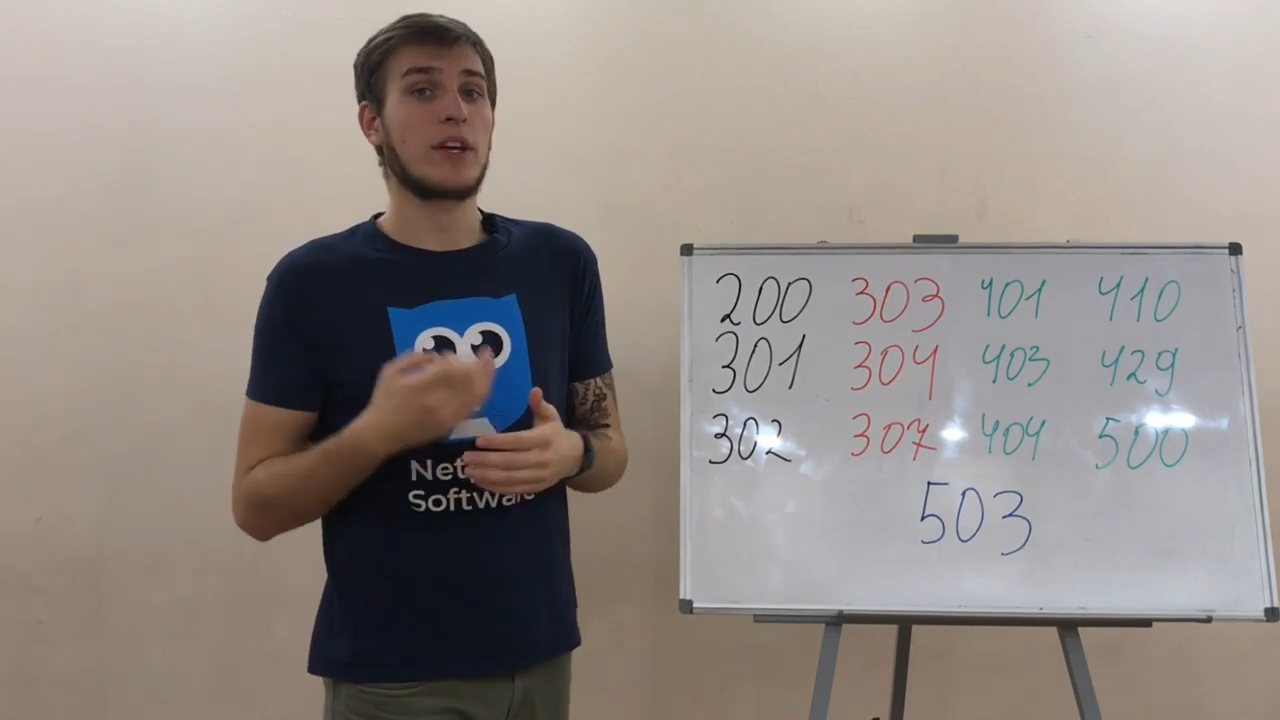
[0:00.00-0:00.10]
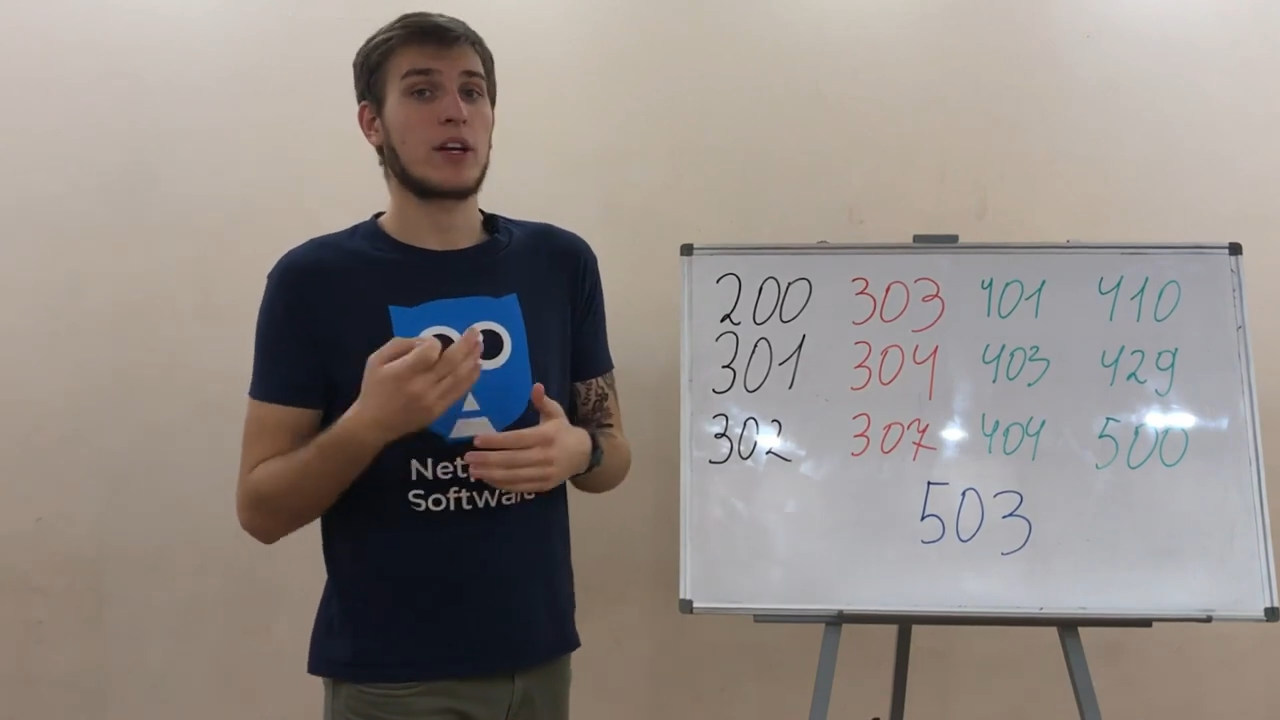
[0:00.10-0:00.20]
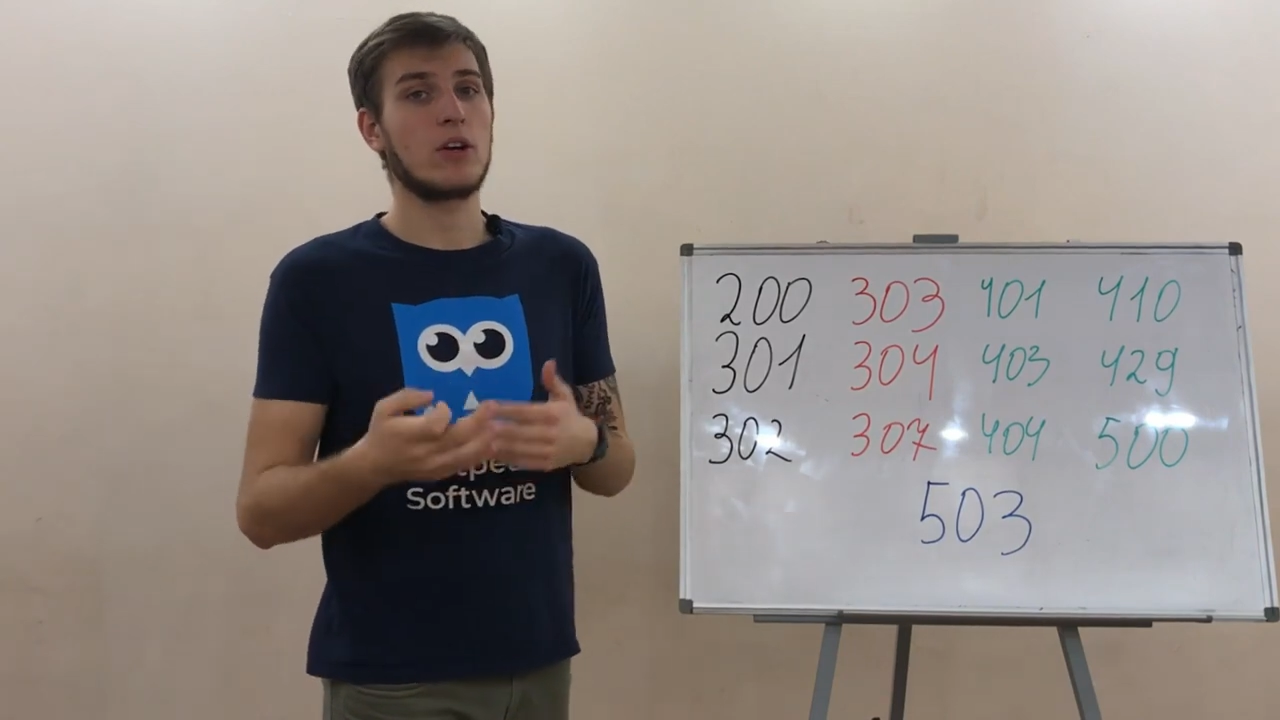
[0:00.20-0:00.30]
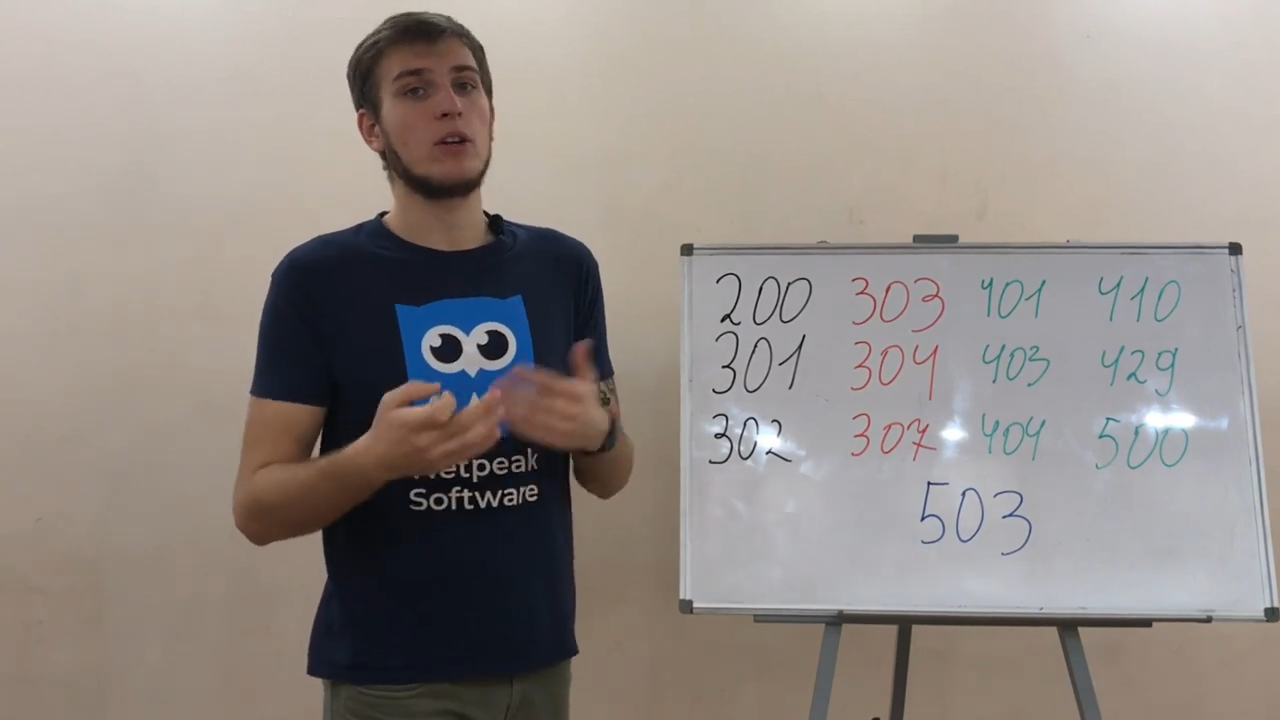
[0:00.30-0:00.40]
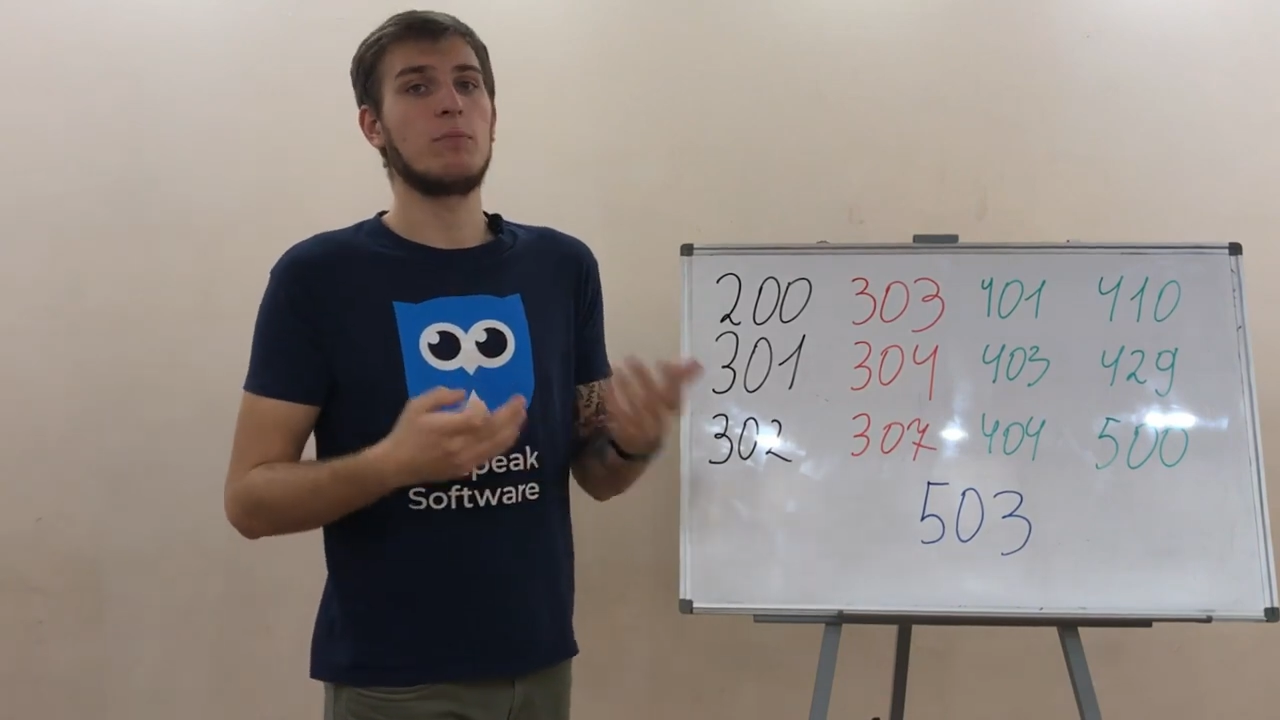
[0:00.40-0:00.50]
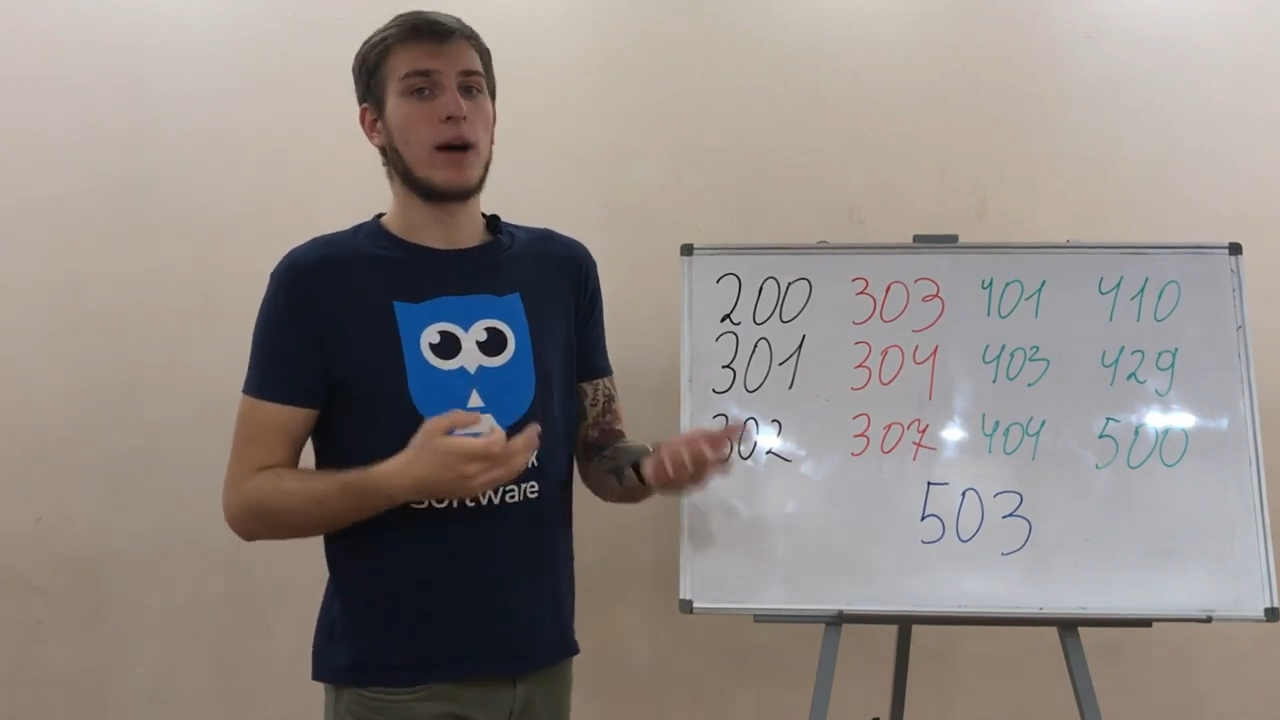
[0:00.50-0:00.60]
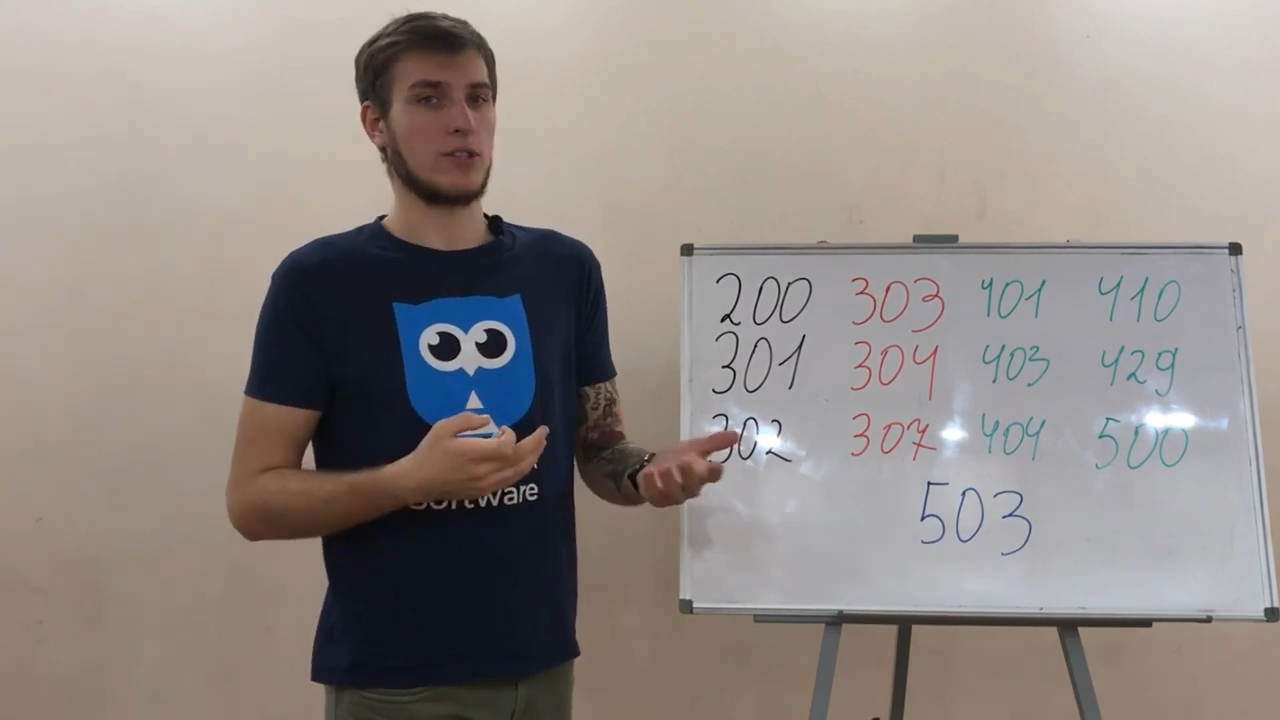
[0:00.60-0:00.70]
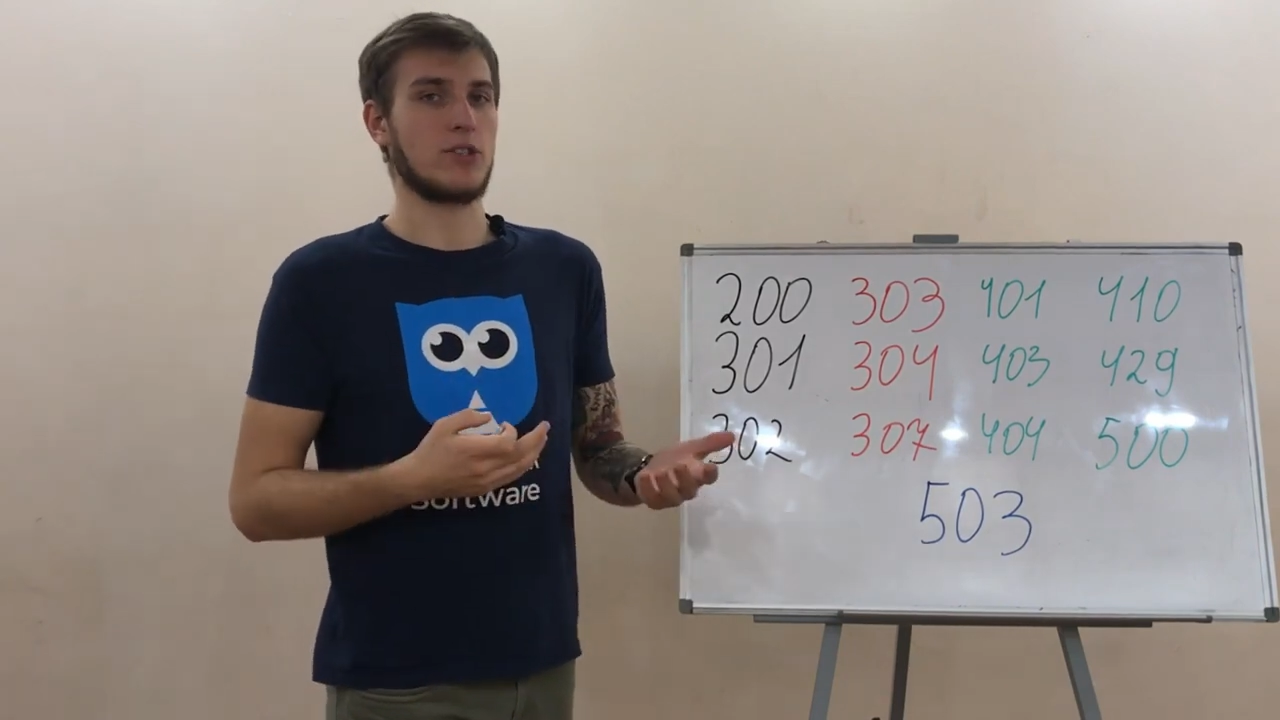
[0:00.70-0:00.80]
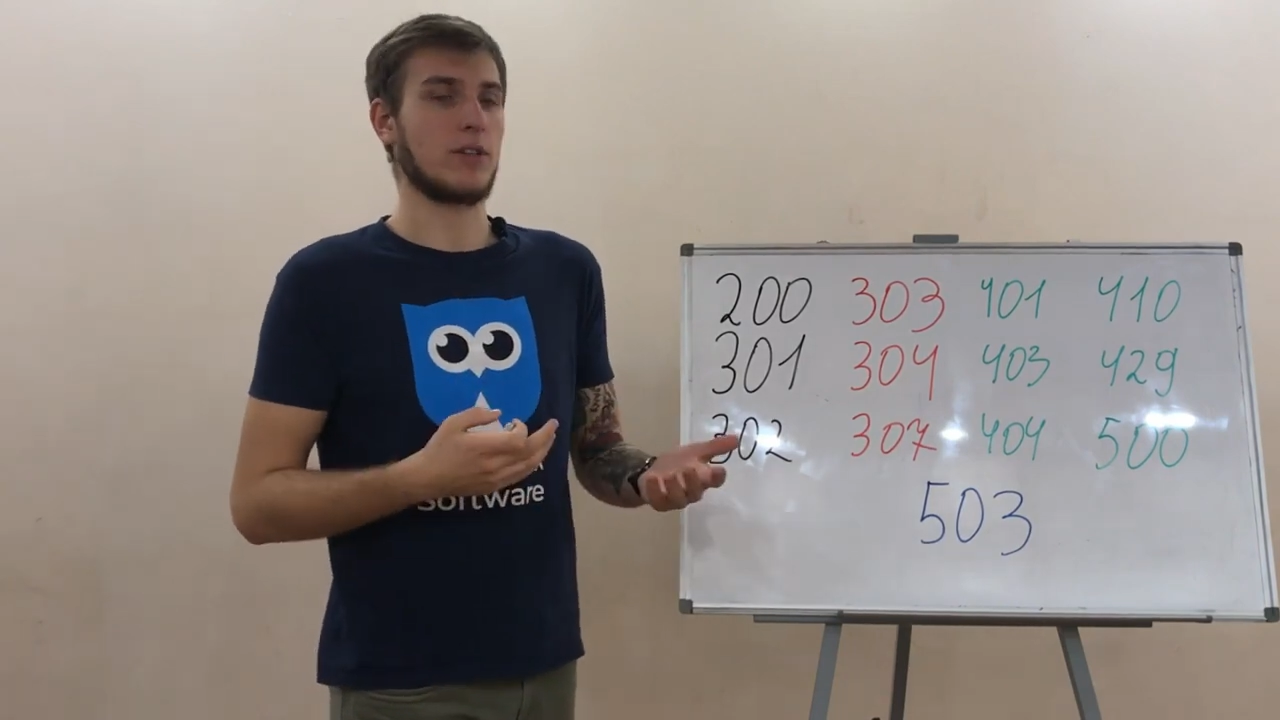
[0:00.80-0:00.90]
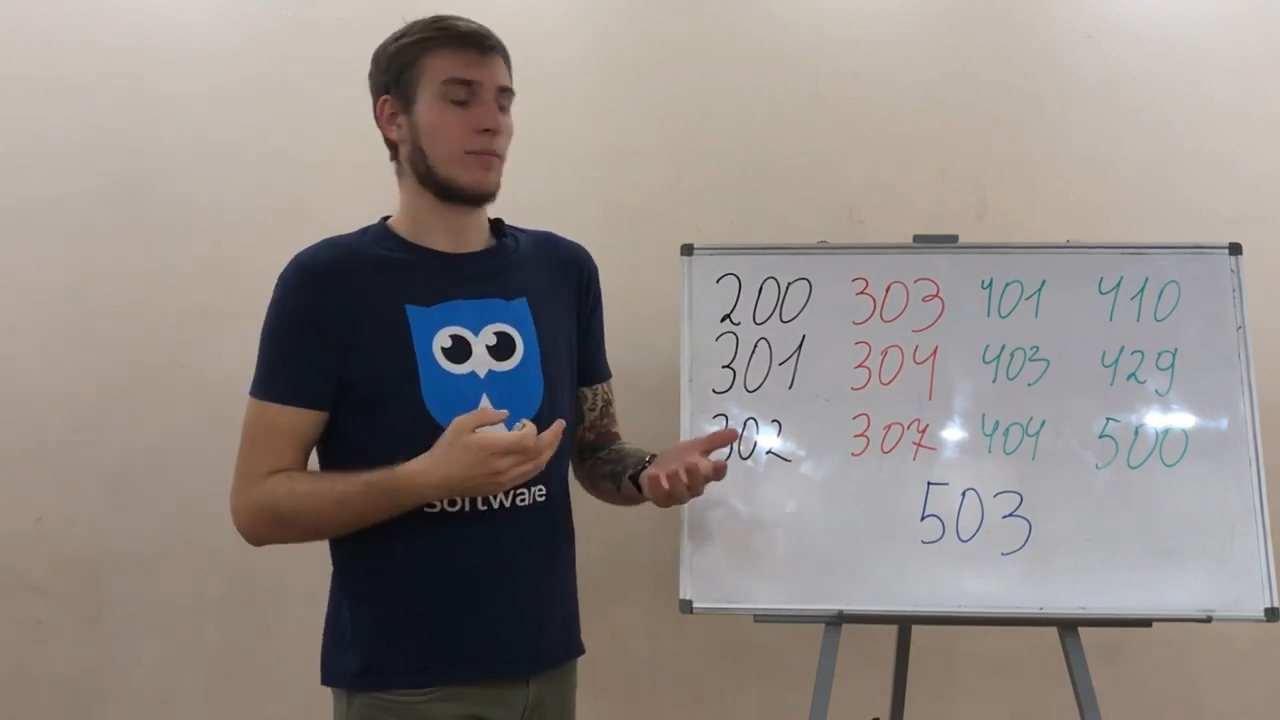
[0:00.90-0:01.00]
the crawl
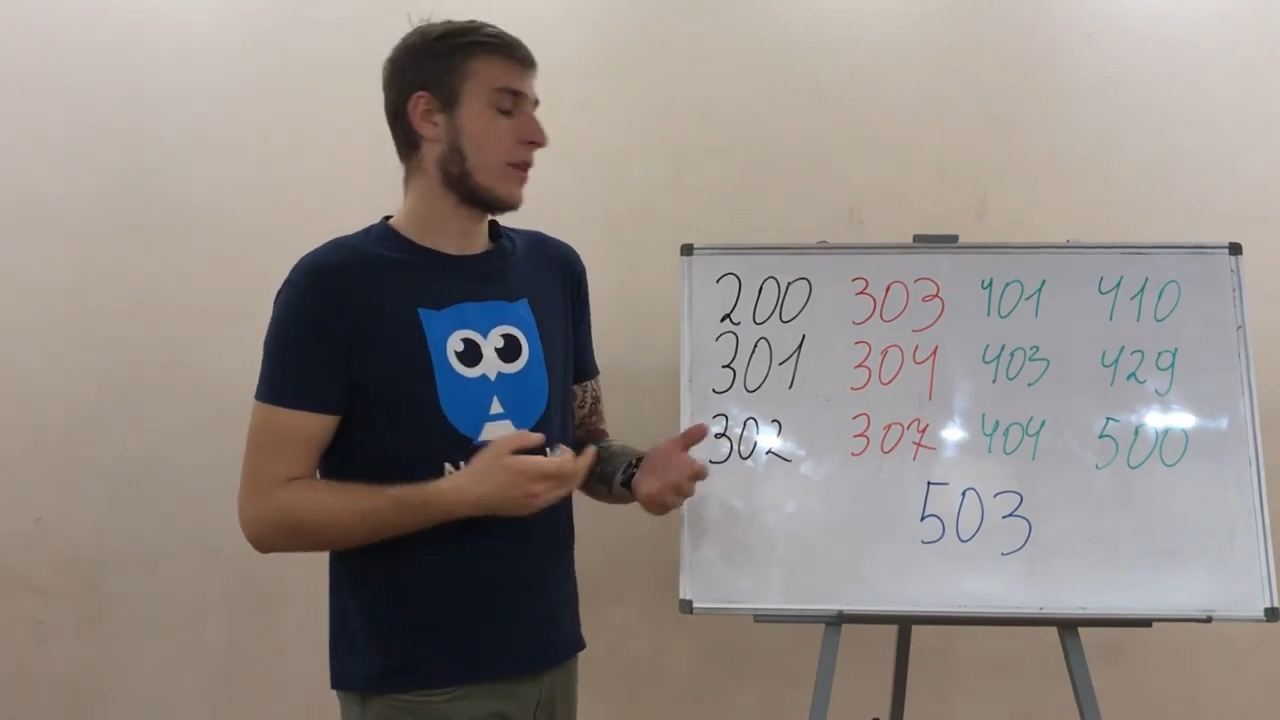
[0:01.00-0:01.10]
budget.